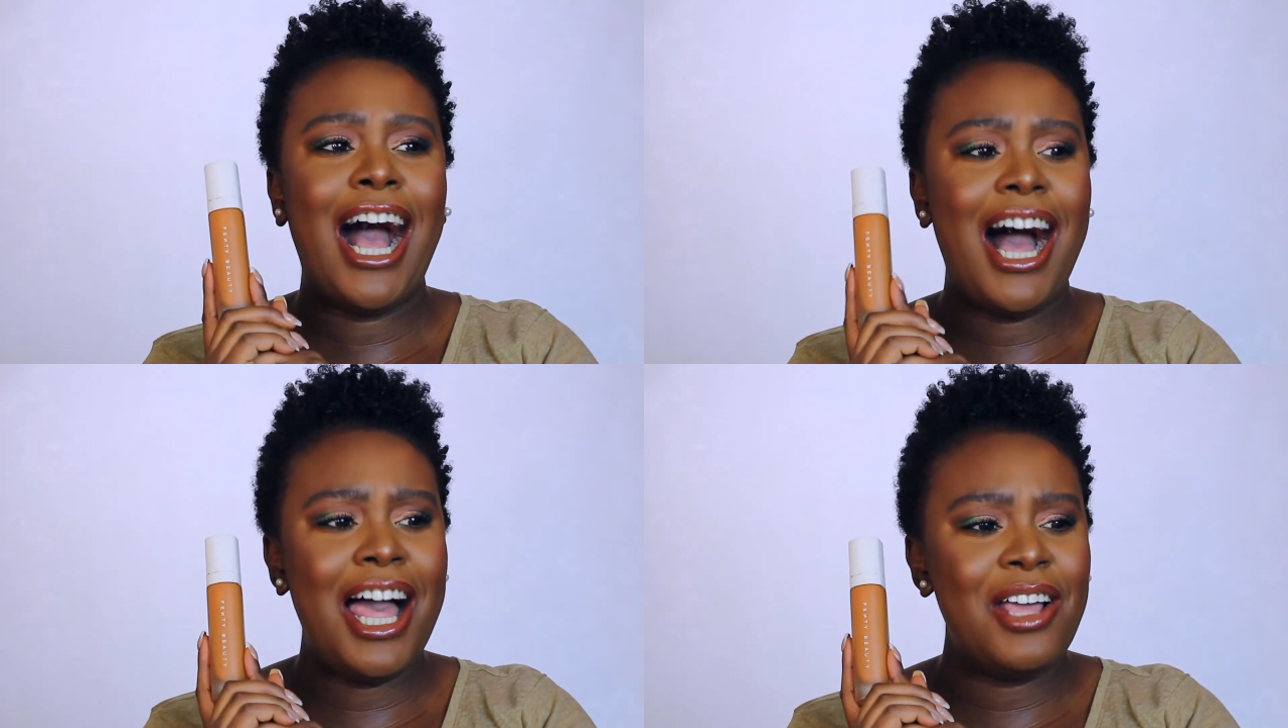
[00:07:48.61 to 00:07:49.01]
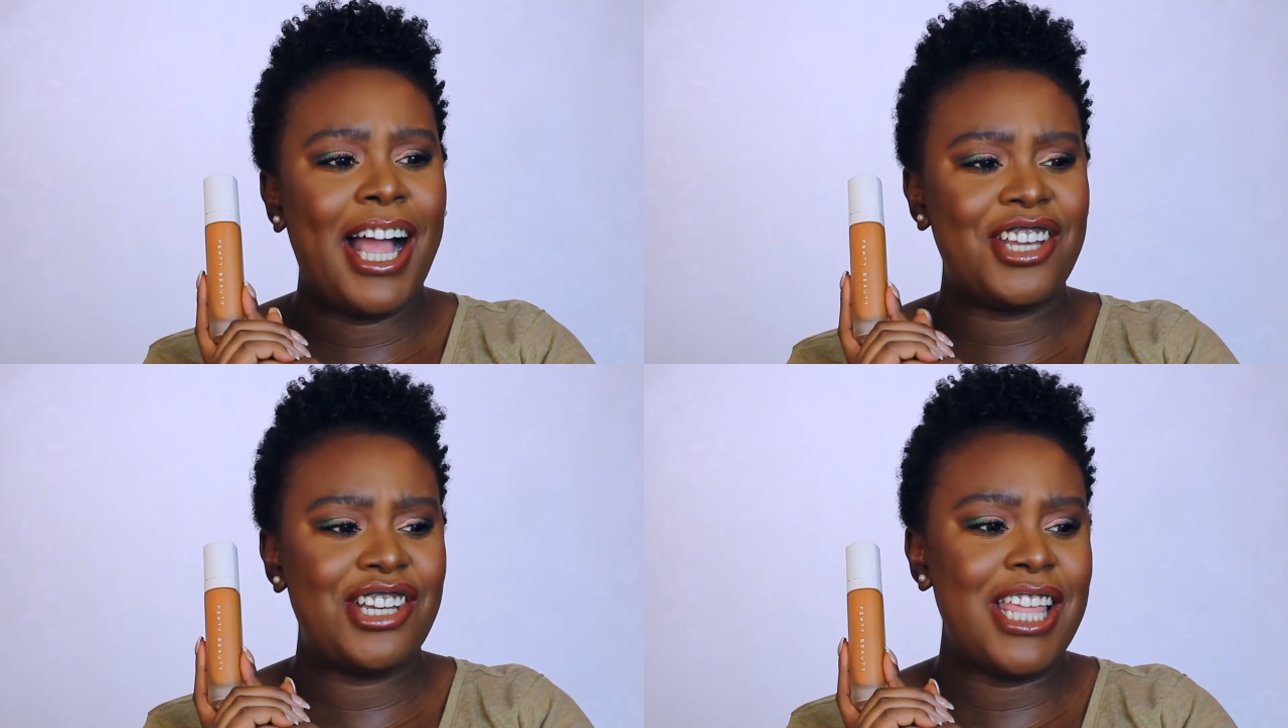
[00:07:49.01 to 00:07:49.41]
I
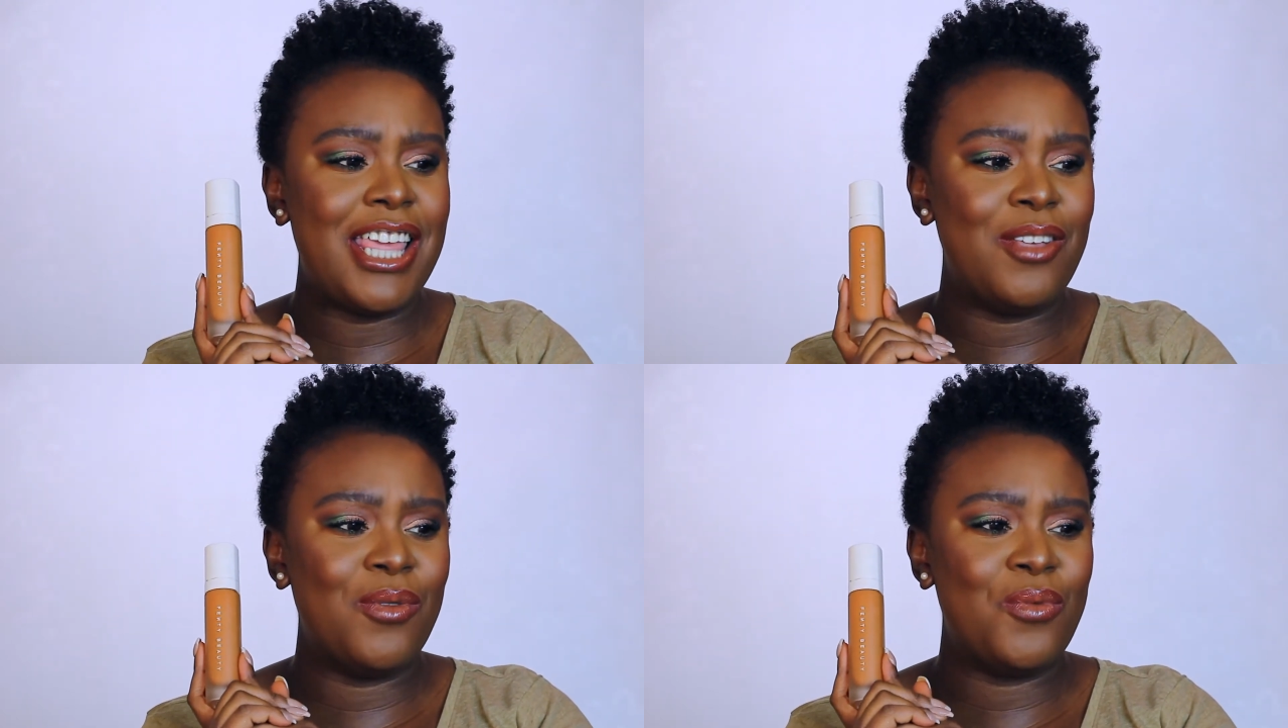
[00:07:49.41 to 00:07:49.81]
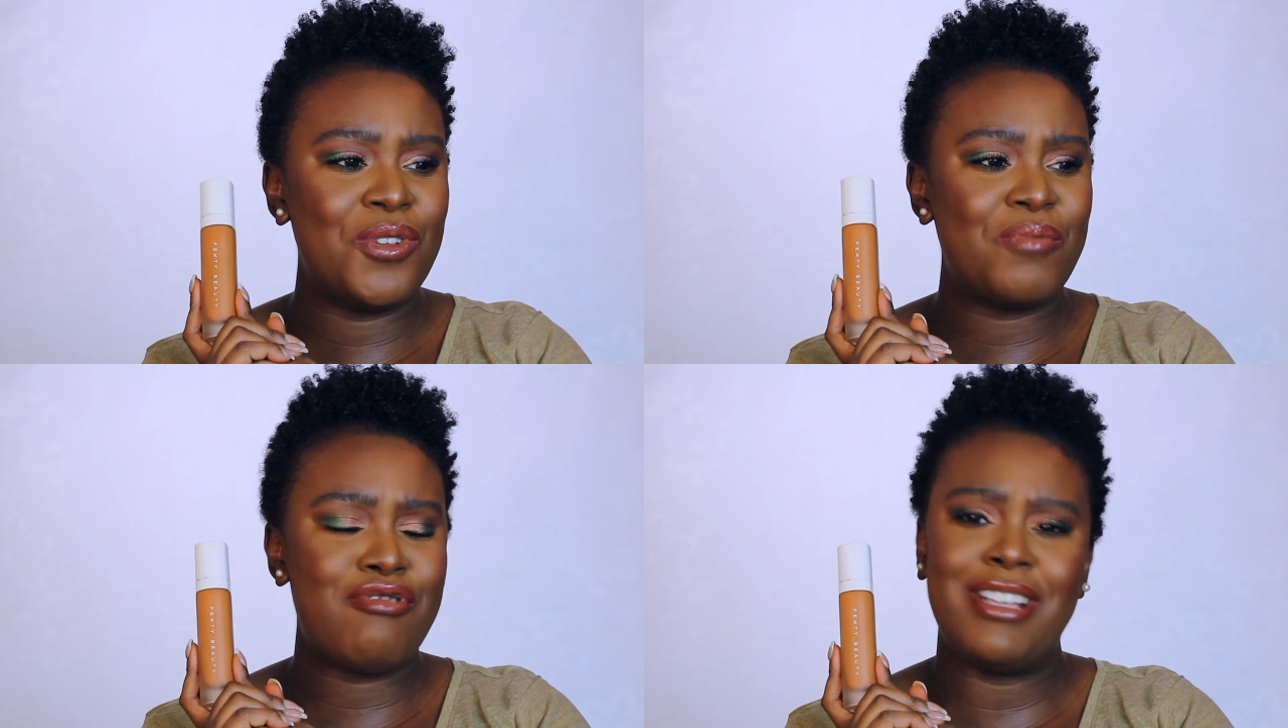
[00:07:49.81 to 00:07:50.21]
actually
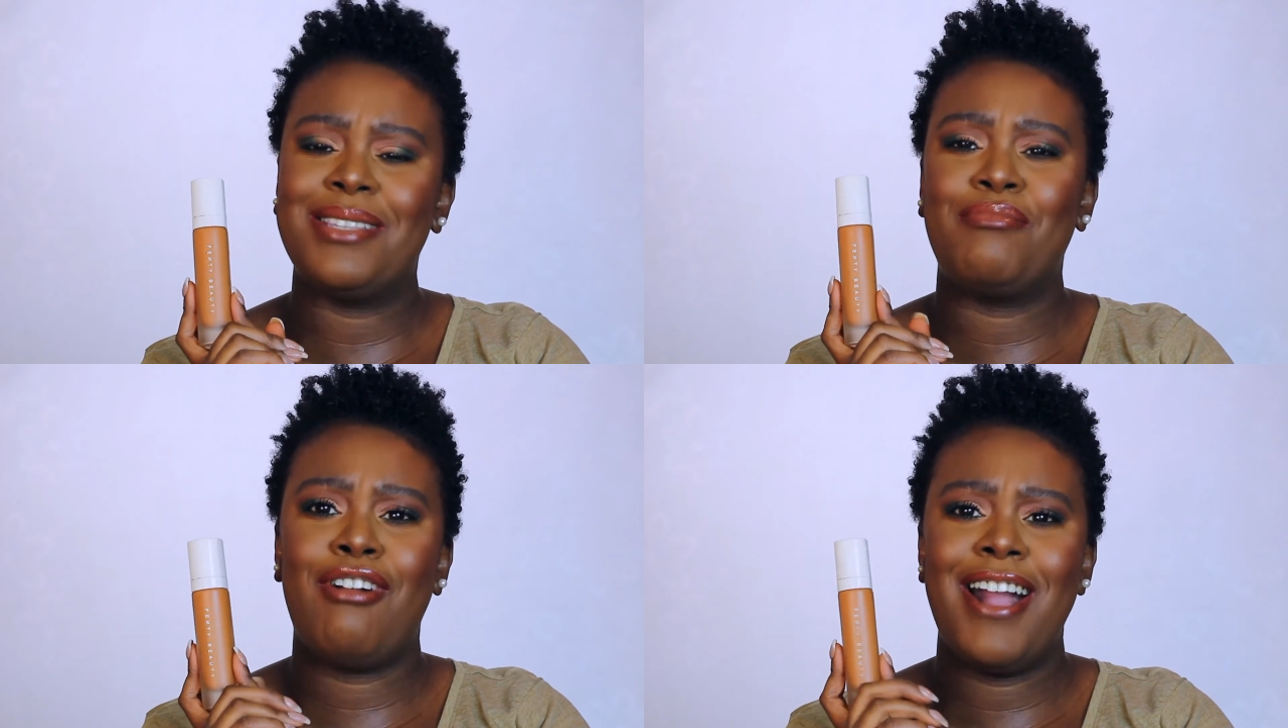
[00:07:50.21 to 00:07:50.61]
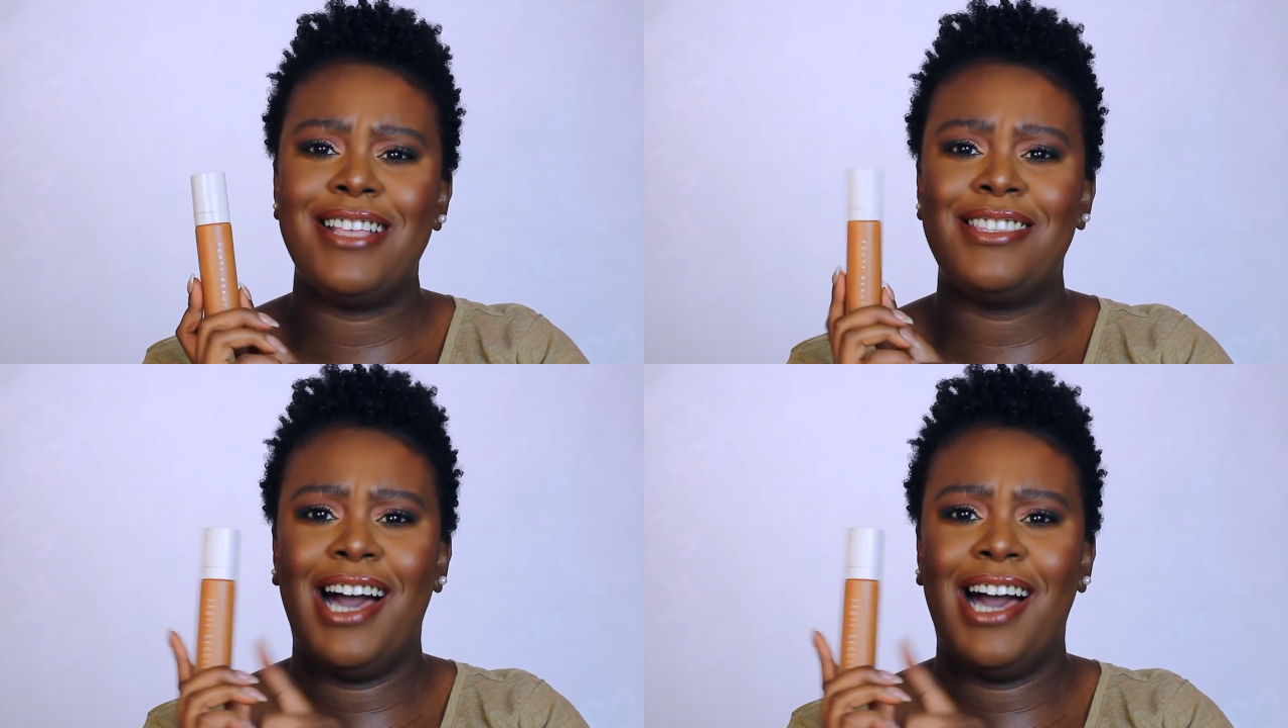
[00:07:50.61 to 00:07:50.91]
was pretty surprised